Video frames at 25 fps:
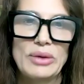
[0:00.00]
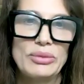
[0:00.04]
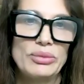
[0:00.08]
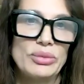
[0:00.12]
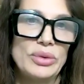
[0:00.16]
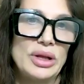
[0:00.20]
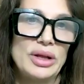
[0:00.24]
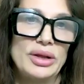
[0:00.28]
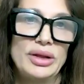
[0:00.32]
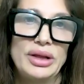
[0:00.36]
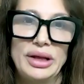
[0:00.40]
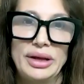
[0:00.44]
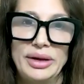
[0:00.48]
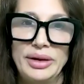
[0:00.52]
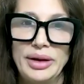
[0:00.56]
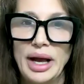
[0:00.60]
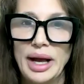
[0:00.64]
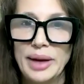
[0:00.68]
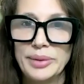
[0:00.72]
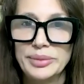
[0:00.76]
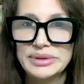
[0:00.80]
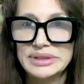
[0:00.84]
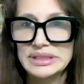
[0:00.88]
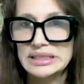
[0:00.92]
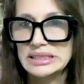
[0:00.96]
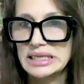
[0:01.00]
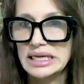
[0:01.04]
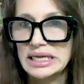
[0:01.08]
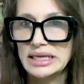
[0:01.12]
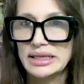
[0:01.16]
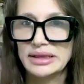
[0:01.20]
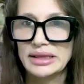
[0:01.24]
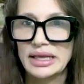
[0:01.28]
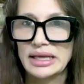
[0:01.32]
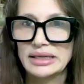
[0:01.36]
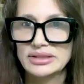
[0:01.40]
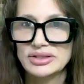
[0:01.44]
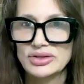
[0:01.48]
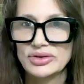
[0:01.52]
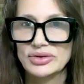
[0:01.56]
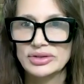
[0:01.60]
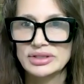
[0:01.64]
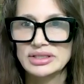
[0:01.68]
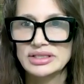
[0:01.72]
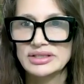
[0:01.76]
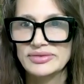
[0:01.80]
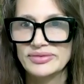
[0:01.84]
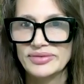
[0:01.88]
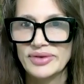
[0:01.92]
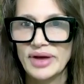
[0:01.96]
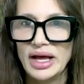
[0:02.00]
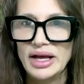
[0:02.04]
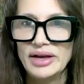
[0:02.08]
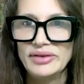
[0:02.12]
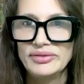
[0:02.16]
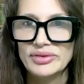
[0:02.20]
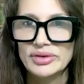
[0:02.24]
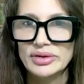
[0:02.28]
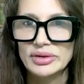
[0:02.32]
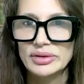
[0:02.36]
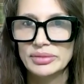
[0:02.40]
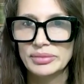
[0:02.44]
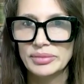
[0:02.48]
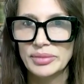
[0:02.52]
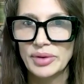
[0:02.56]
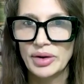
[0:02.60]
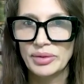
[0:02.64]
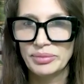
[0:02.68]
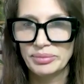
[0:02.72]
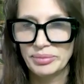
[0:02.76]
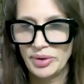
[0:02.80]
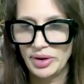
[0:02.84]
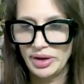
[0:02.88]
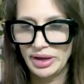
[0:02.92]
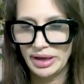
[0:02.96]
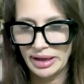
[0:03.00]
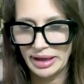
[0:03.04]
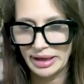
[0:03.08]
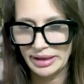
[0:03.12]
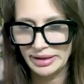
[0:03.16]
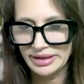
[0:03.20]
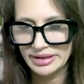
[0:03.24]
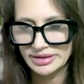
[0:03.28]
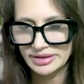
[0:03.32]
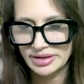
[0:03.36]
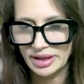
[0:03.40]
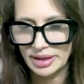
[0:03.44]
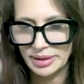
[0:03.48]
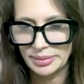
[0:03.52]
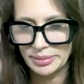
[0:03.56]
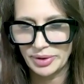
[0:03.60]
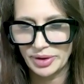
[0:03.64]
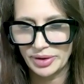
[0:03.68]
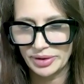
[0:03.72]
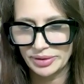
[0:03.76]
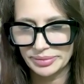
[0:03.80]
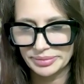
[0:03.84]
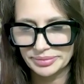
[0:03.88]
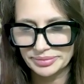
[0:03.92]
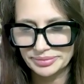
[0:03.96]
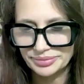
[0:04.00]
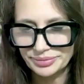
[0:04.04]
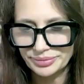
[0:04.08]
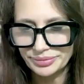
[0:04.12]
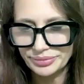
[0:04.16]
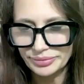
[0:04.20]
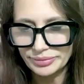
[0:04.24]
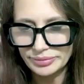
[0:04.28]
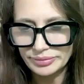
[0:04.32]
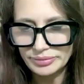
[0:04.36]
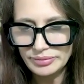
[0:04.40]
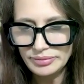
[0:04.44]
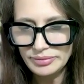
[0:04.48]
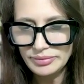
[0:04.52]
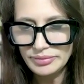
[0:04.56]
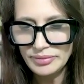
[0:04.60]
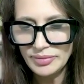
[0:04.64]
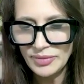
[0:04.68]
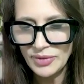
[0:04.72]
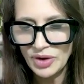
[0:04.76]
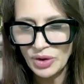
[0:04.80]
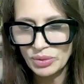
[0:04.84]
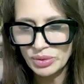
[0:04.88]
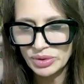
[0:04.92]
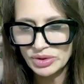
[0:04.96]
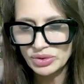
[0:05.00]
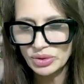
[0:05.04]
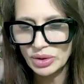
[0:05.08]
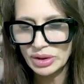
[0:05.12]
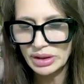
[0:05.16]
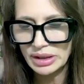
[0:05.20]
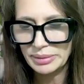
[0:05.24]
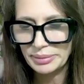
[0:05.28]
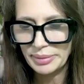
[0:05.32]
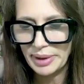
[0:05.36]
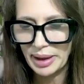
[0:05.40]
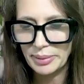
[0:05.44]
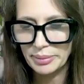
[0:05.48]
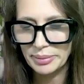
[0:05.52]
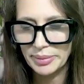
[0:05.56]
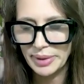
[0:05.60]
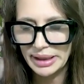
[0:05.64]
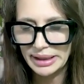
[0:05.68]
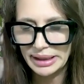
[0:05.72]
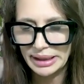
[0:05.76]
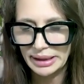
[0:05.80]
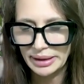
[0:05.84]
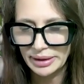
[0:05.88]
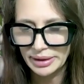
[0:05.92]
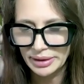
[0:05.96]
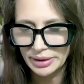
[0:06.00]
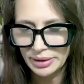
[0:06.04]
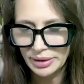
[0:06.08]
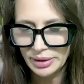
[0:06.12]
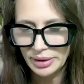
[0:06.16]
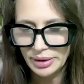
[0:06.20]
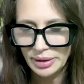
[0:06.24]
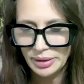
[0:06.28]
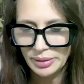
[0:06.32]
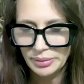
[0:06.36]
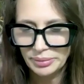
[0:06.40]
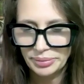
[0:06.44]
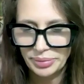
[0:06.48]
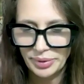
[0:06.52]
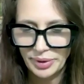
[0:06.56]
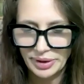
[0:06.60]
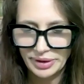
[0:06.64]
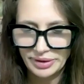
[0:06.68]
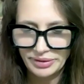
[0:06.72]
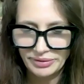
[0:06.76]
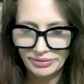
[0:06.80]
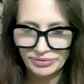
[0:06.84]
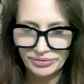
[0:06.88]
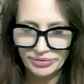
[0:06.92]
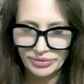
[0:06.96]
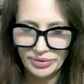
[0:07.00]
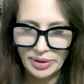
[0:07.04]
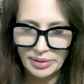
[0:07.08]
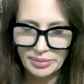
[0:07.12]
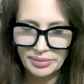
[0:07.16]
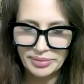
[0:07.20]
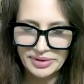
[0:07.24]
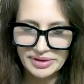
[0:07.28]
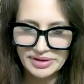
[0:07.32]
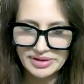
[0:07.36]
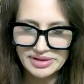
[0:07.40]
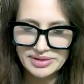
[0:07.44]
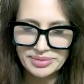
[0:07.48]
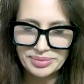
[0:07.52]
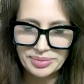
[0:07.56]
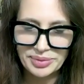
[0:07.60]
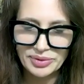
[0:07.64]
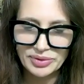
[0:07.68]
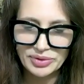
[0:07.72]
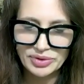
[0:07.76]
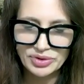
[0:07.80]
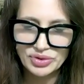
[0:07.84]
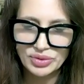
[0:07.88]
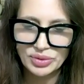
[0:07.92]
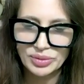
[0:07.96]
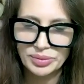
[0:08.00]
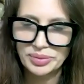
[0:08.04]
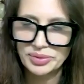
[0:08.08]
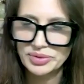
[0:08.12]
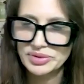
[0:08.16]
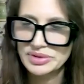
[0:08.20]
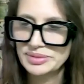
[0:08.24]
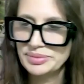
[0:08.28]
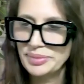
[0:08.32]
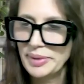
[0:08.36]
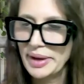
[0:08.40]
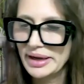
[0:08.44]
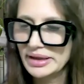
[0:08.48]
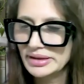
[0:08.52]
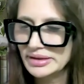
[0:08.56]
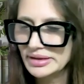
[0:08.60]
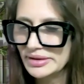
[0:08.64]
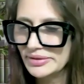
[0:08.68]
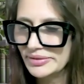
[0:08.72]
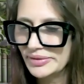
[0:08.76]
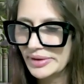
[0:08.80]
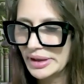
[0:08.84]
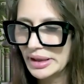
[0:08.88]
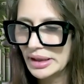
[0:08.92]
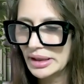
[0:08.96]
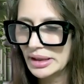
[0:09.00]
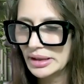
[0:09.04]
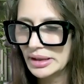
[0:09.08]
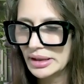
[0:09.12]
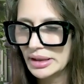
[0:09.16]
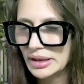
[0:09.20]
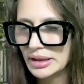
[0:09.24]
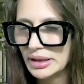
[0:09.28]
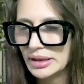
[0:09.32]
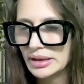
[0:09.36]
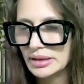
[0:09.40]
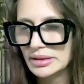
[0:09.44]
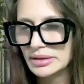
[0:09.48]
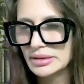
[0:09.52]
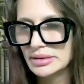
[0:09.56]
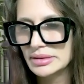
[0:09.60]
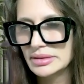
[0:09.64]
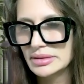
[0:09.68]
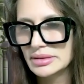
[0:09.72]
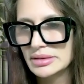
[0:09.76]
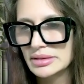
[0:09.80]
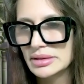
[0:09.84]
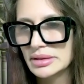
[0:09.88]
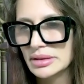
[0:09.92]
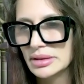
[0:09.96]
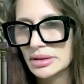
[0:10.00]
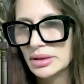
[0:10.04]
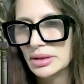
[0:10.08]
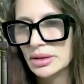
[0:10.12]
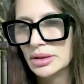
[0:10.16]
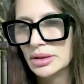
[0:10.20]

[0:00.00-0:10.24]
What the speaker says: Well, I would say that's our survival, our money. Anytime we're talking about money, but from the spiritual perspective, it is